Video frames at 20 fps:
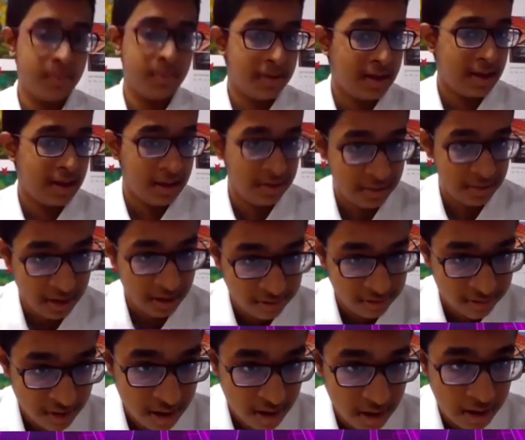to be easily
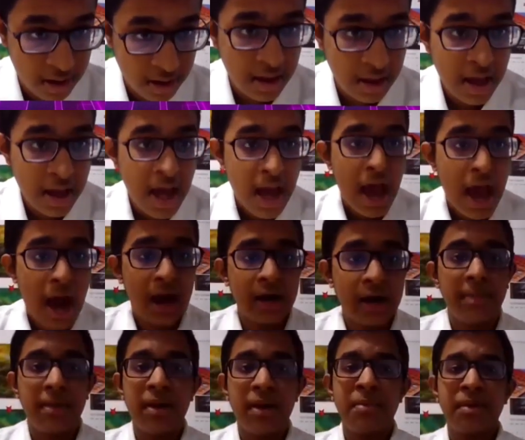shared.
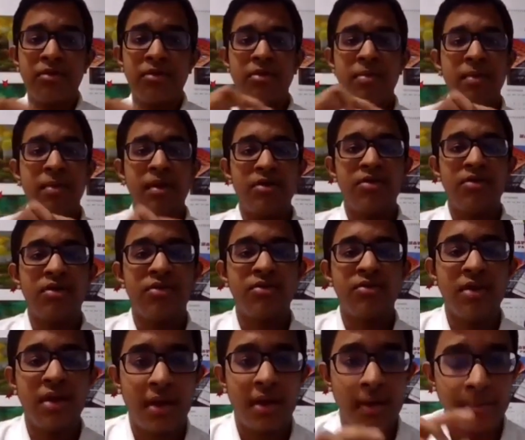And blood pressure
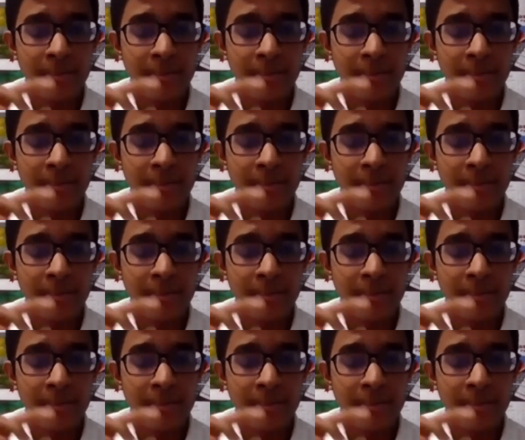measures